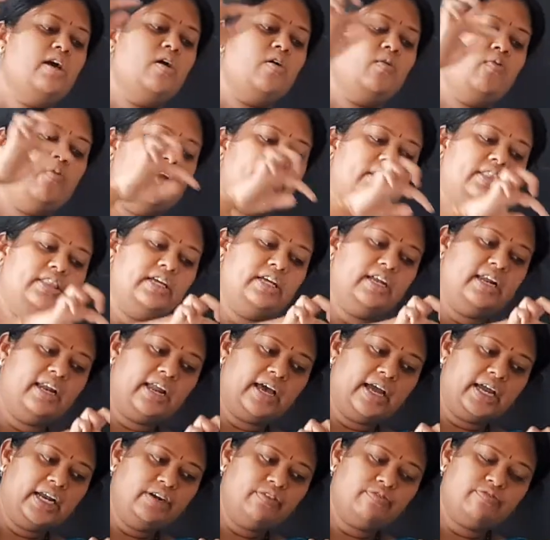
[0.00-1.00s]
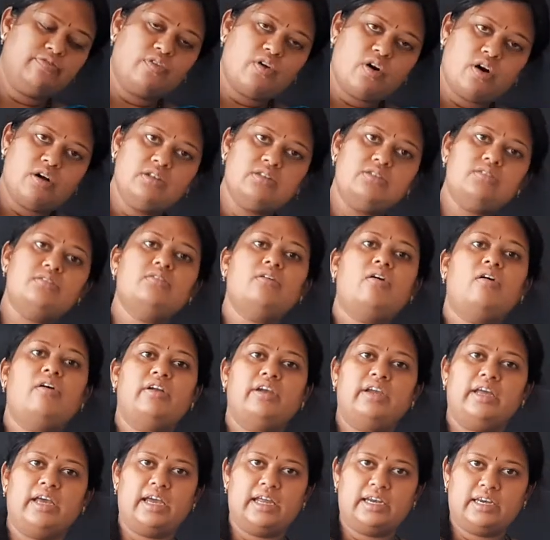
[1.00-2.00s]
when the light falls
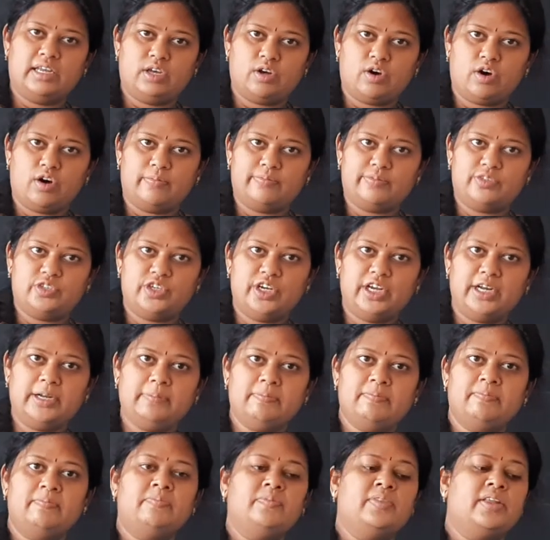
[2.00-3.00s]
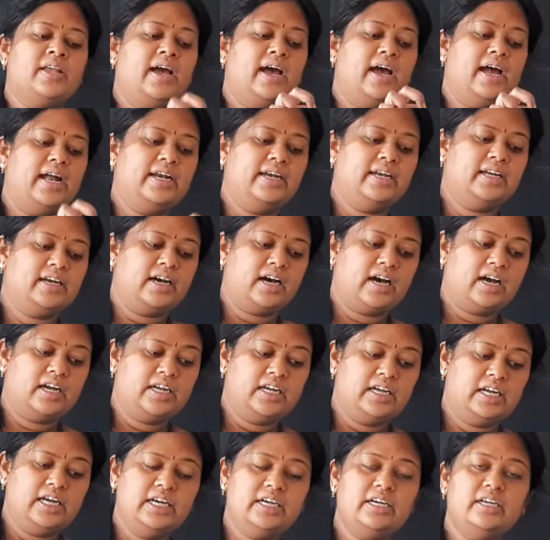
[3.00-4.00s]
on any object and
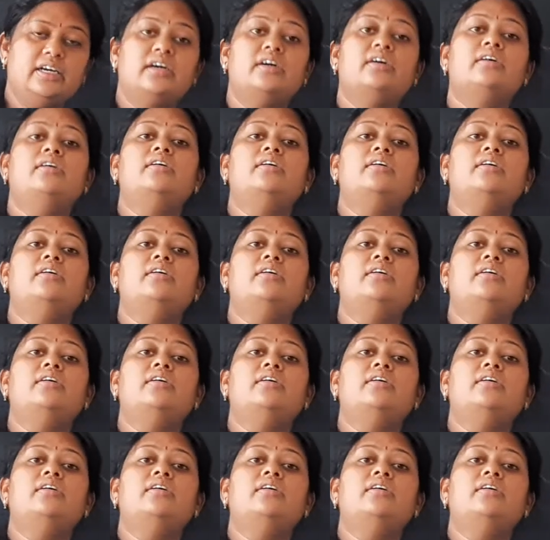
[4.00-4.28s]
it